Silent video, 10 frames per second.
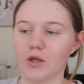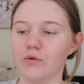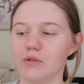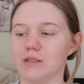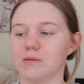who
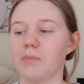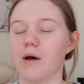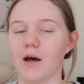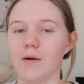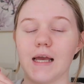it is?
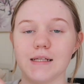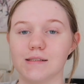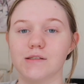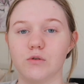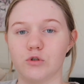But it
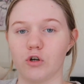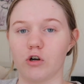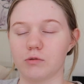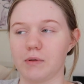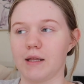still
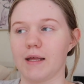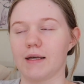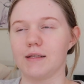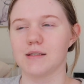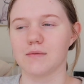shocked me like
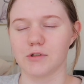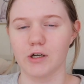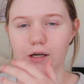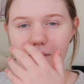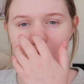at the same
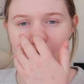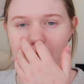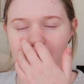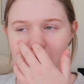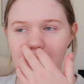time,
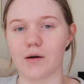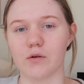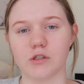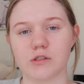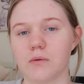and there were
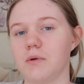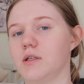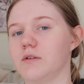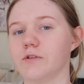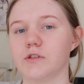just so many
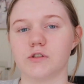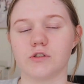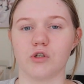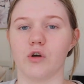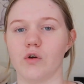different
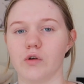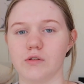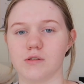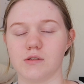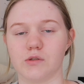
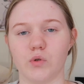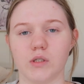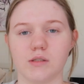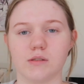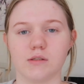turns and
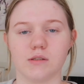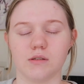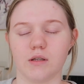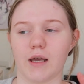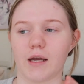twists,
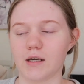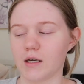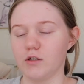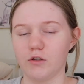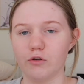and like
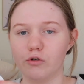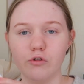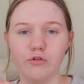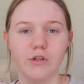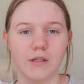you
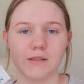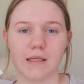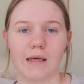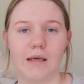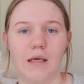couldn't really
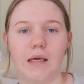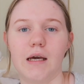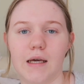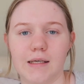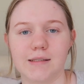see
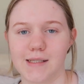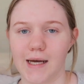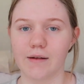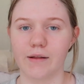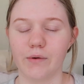
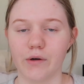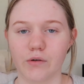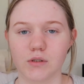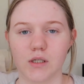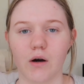exactly where it
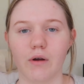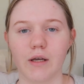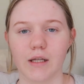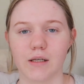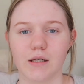was
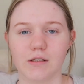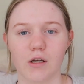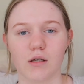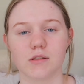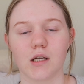going, and it
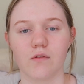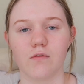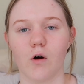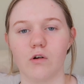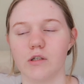just
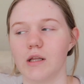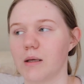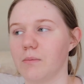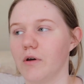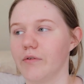unfolded
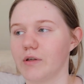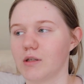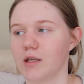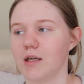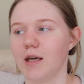like
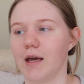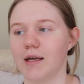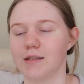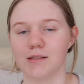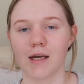perfectly,
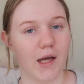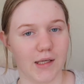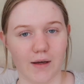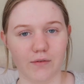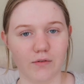and I
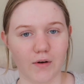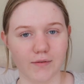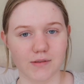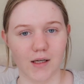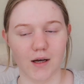gave it a 5
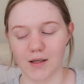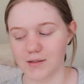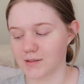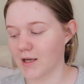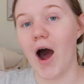
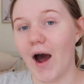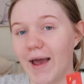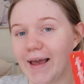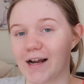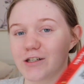stars. I
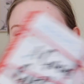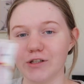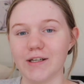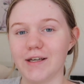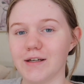
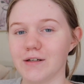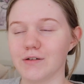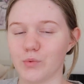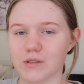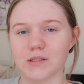actually
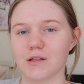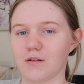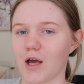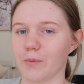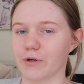went to the
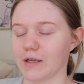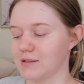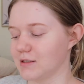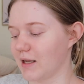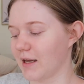library
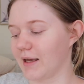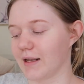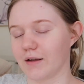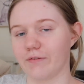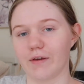yesterday and
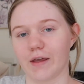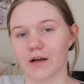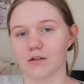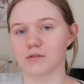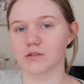I
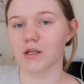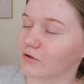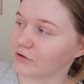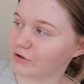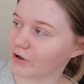found
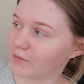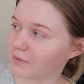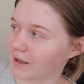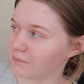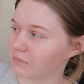Good Girl
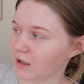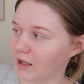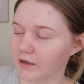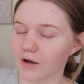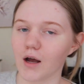Bad
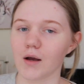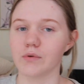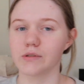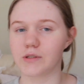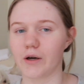Blood. I
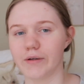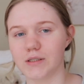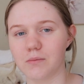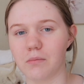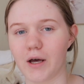was going
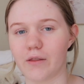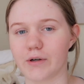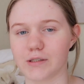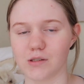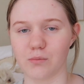to buy the
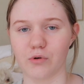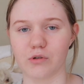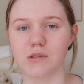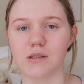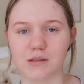rest of the
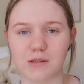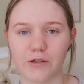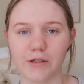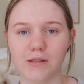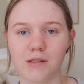books in the
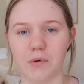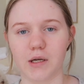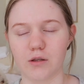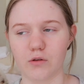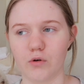series, but
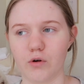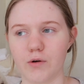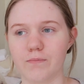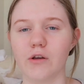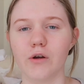I
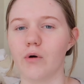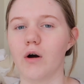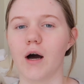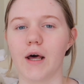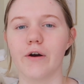thought, you know
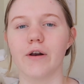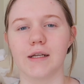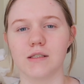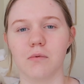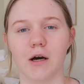what, I don't
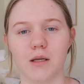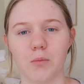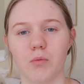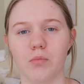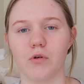need to buy any
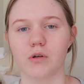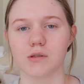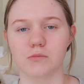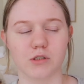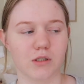more books.
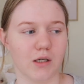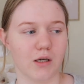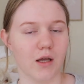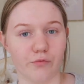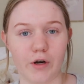I'm just
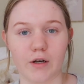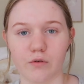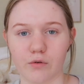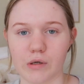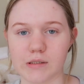gonna read all
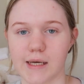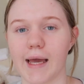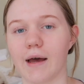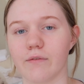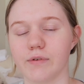the ones I
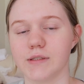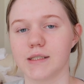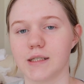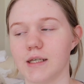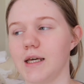have
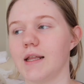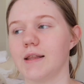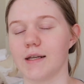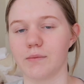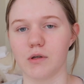physically and
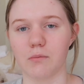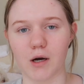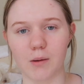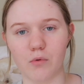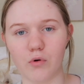then I'm gonna
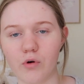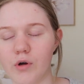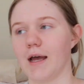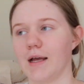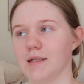buy more.
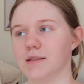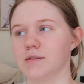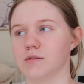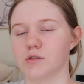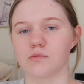
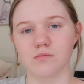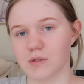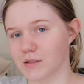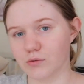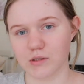And
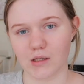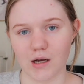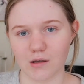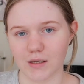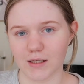this was
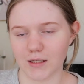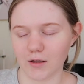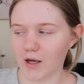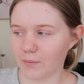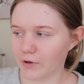luckily at the
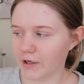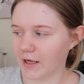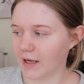library,